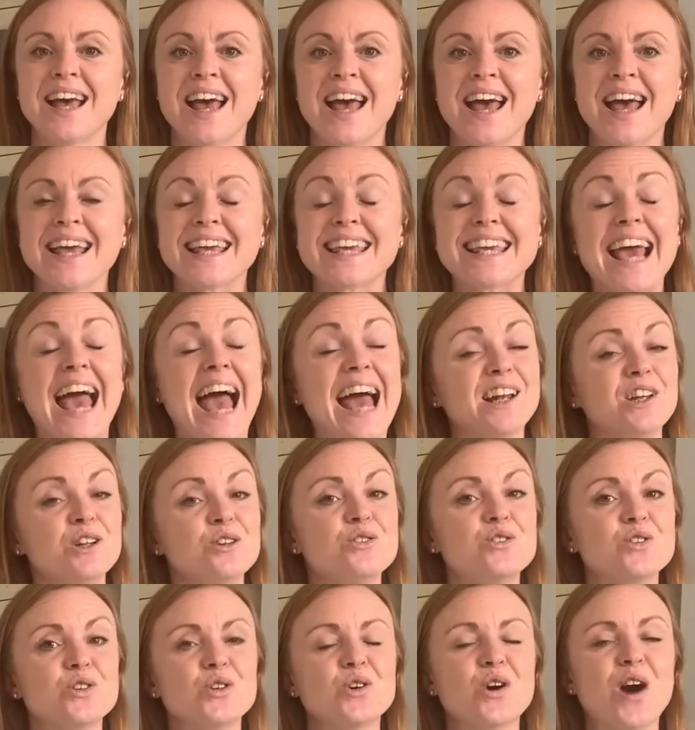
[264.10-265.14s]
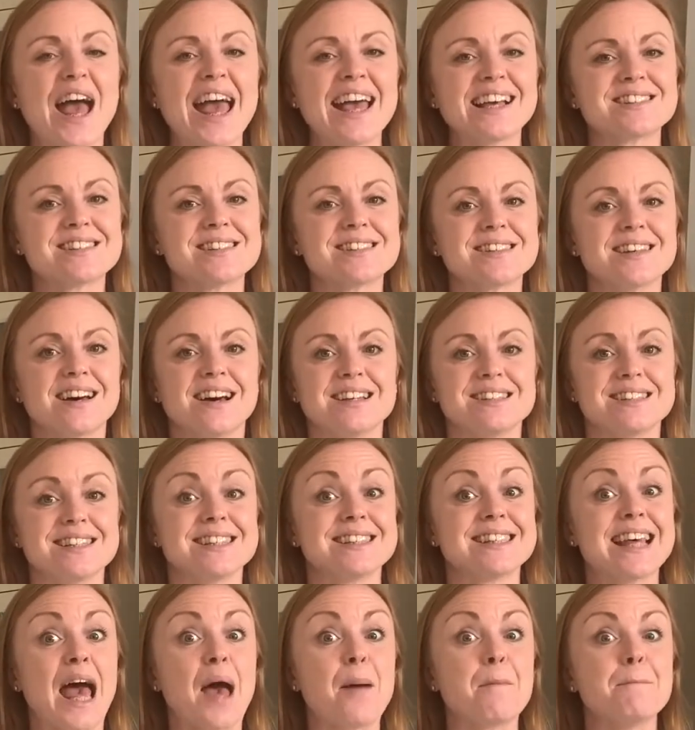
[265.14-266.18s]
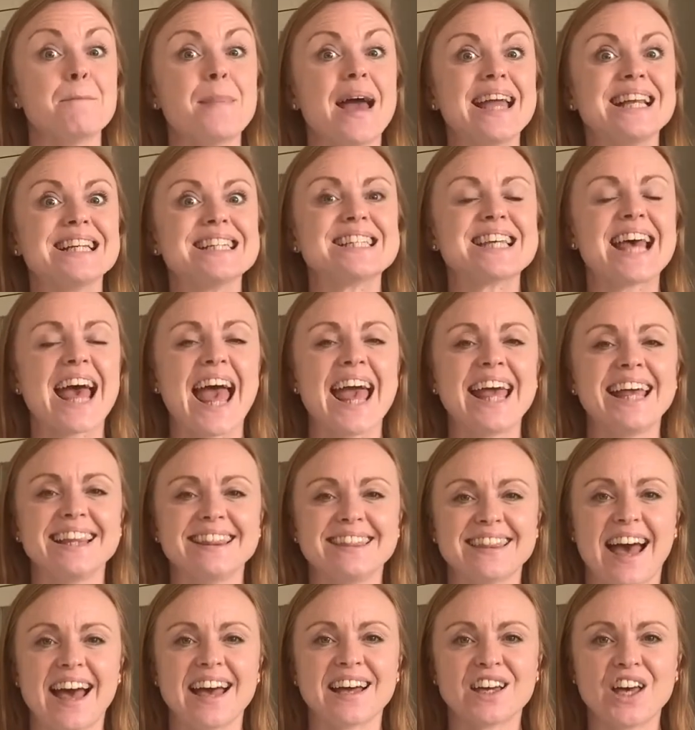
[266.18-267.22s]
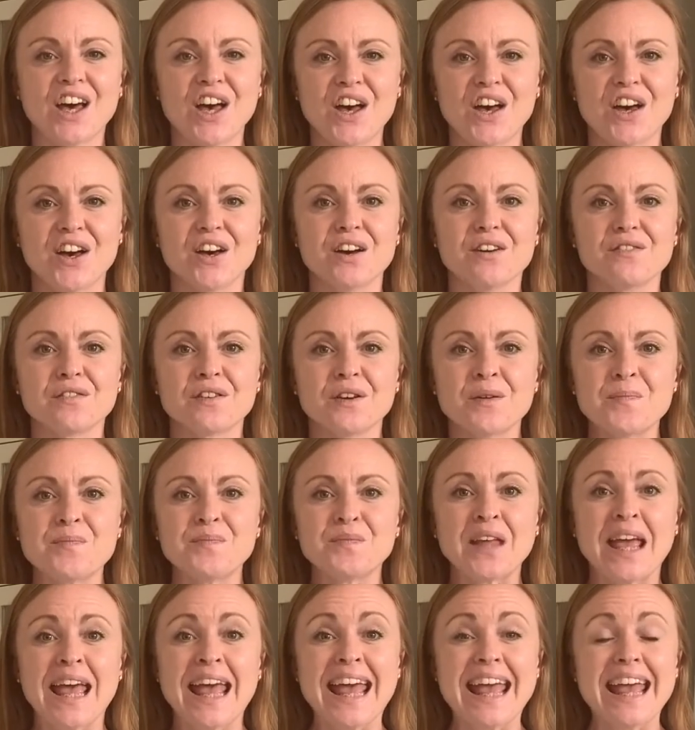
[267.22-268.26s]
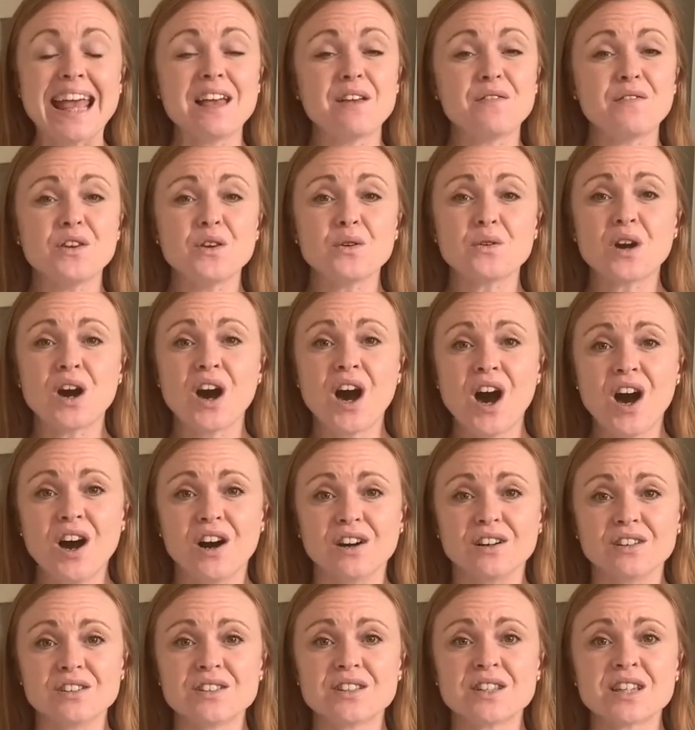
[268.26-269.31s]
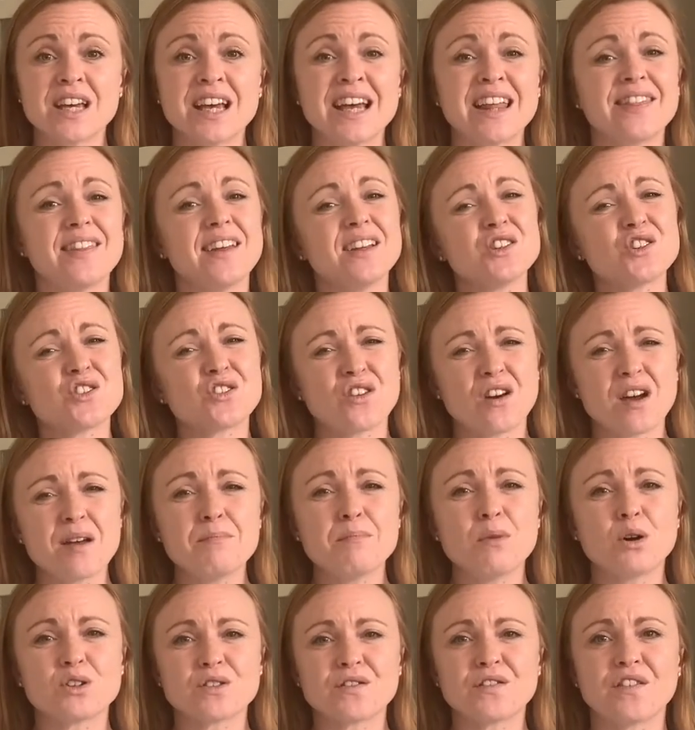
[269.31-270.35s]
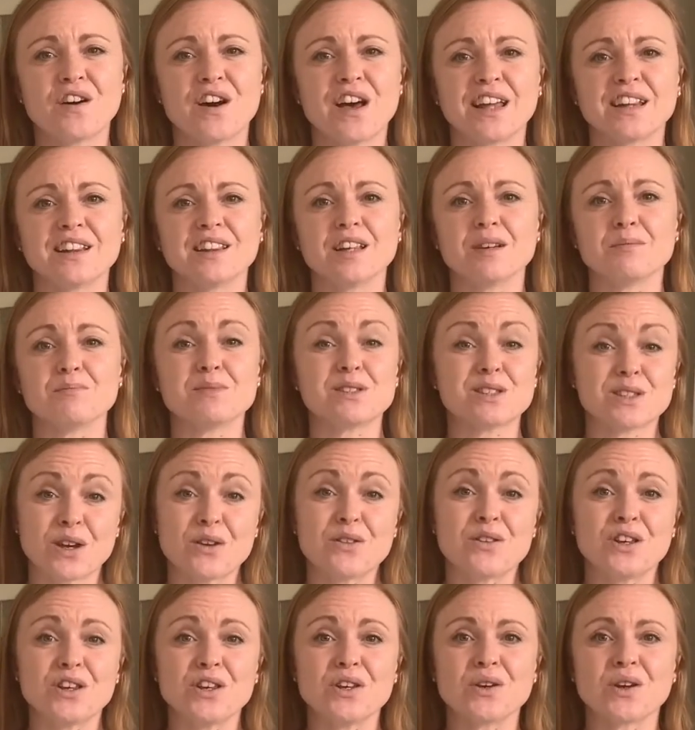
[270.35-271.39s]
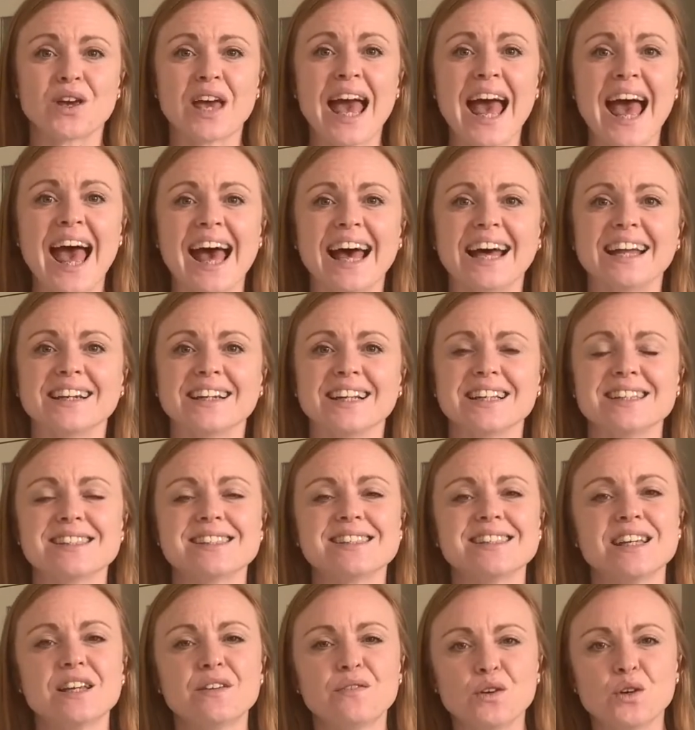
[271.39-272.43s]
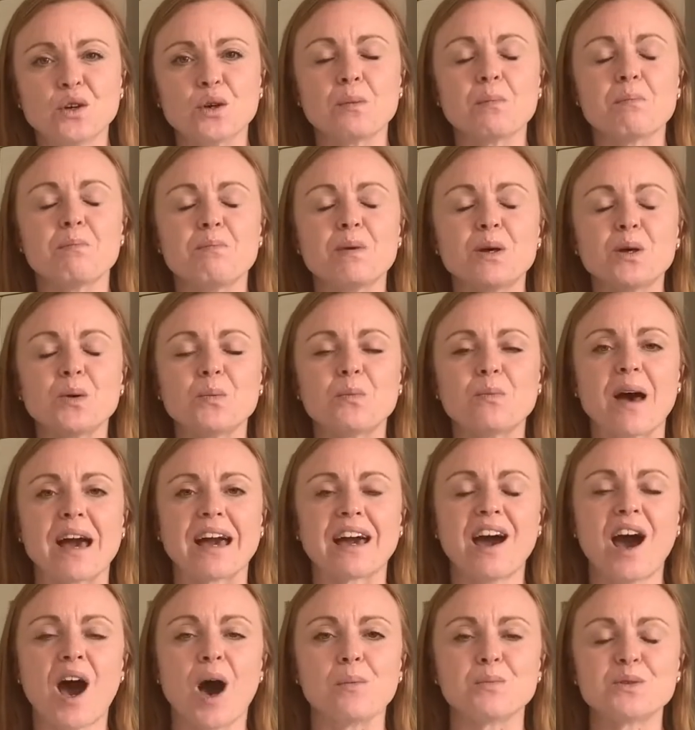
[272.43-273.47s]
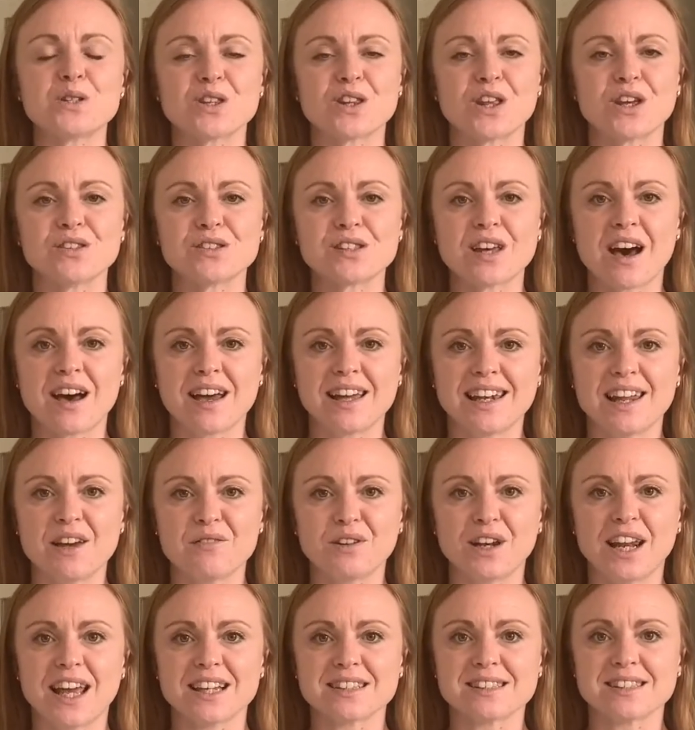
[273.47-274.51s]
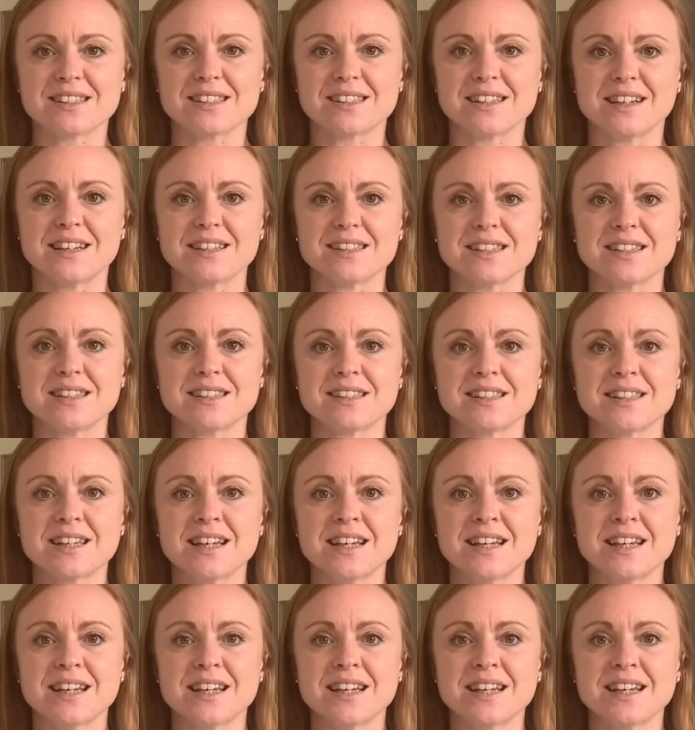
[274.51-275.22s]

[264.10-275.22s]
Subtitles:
Can you do your exercises and maintain that curve? If you can't, then try modifying them so that you can and see if you can build back up to those higher level exercises.